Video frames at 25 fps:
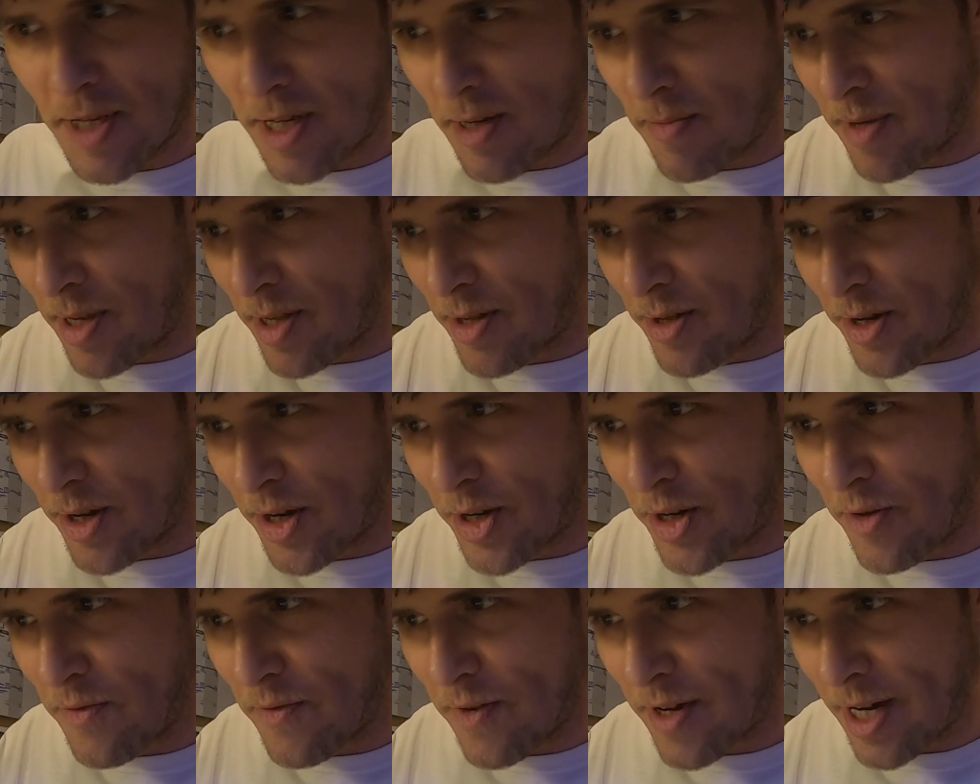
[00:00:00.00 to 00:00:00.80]
seeing me
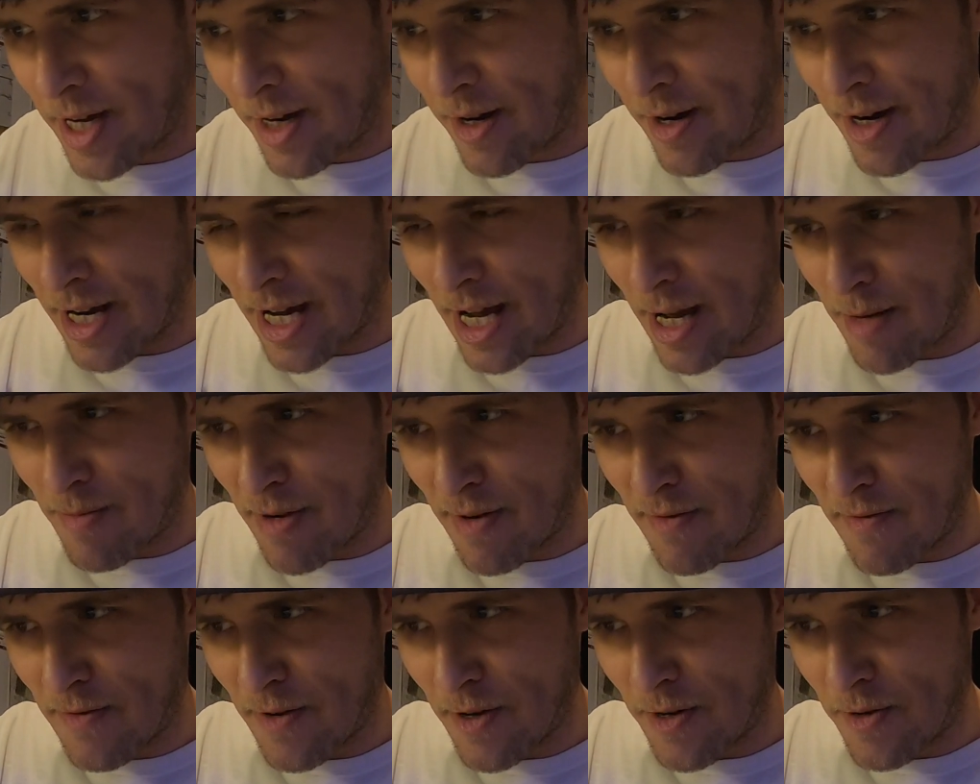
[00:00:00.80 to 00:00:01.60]
looking over here, I got
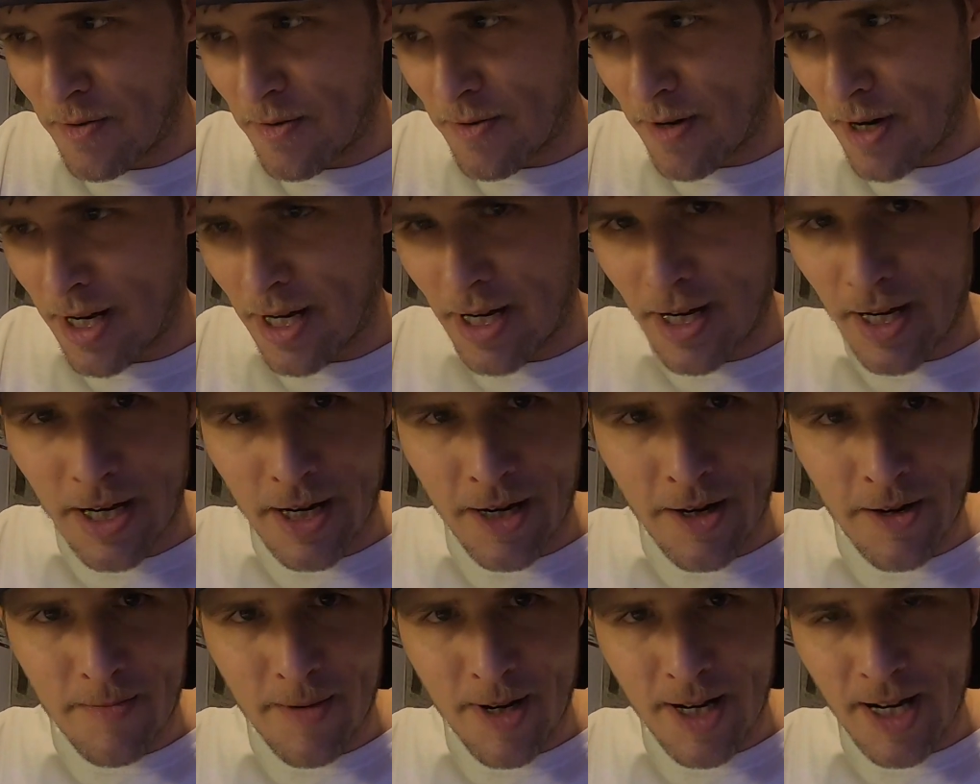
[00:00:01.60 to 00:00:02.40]
my phone right
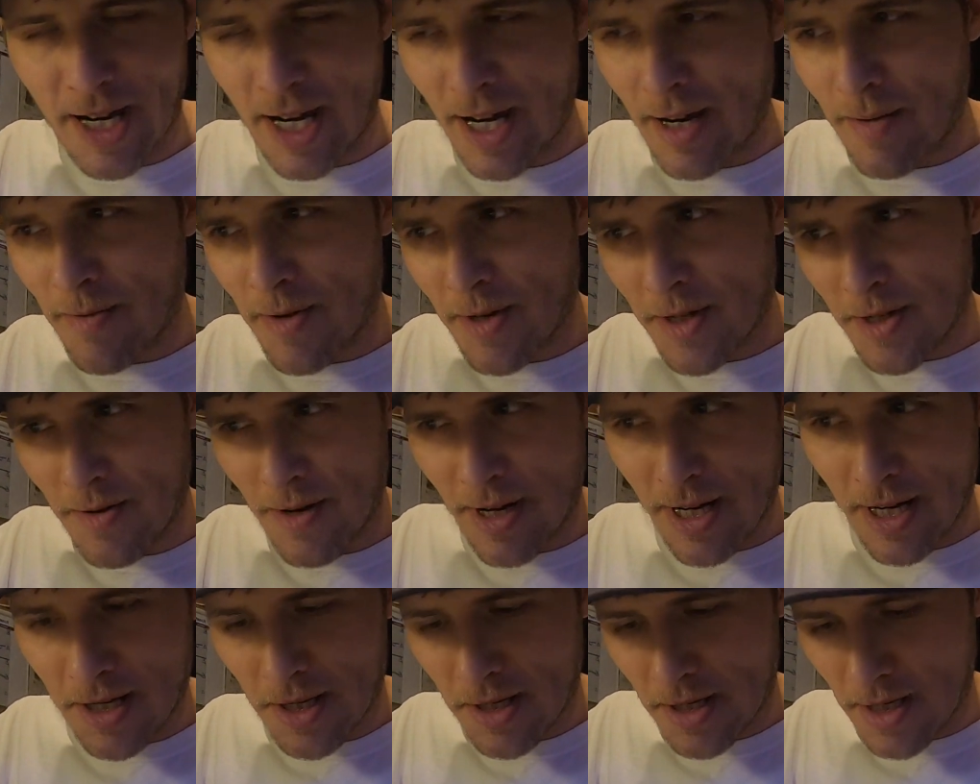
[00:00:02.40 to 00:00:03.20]
here, my camera, so
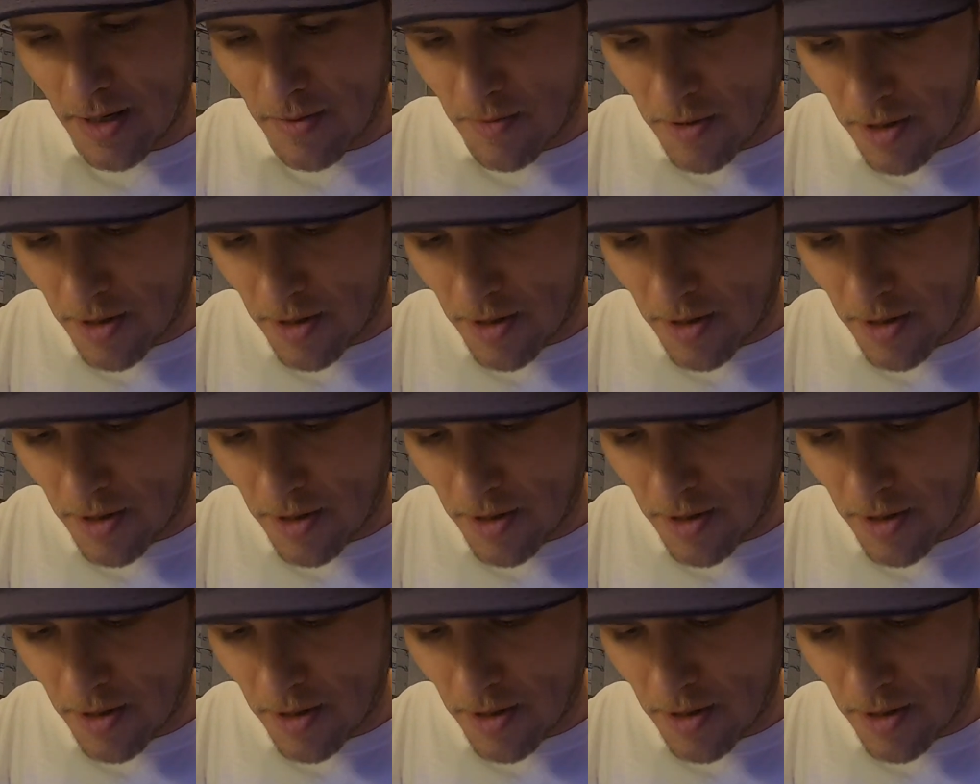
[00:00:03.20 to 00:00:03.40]
I can see